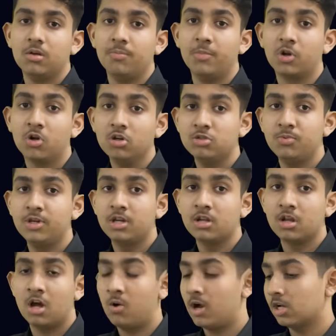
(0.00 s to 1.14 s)
Because we can
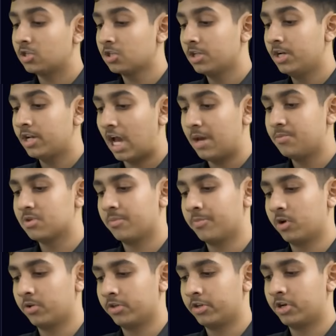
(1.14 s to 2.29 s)
now actually type
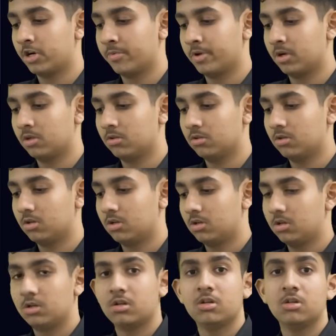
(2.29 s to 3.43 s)
something on the terminal.
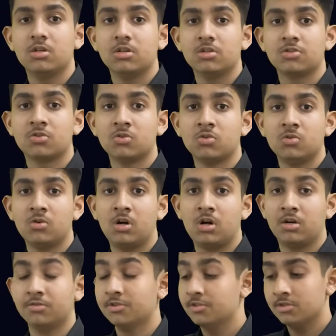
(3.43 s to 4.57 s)
So
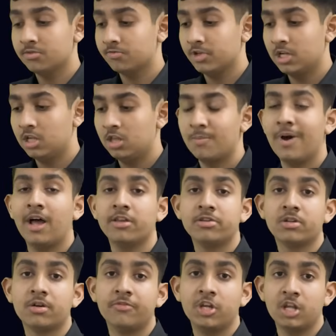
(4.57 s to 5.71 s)
uh, this is really the
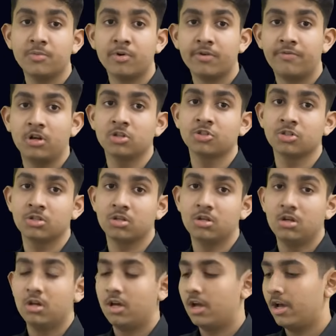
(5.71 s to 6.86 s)
magic of the input function.
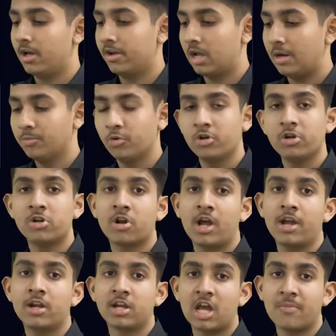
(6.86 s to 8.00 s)
And I'm going to try
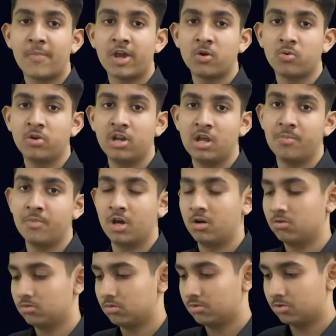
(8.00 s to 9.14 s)
and type my own name now.
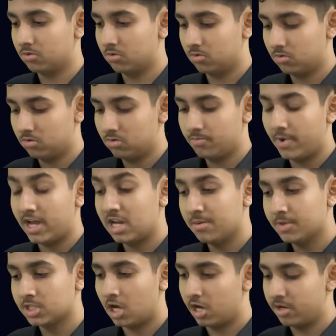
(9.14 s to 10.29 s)
So my name
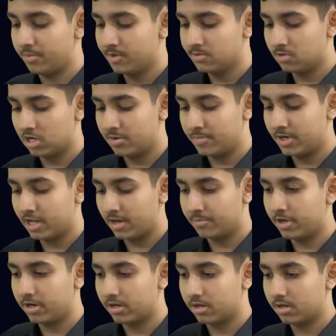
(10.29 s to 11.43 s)
is Aryaman. so let me type
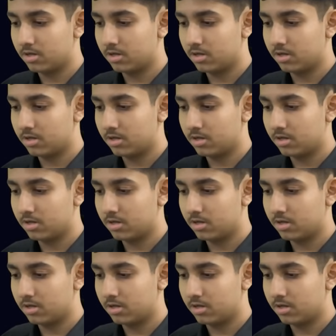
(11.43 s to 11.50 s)
that.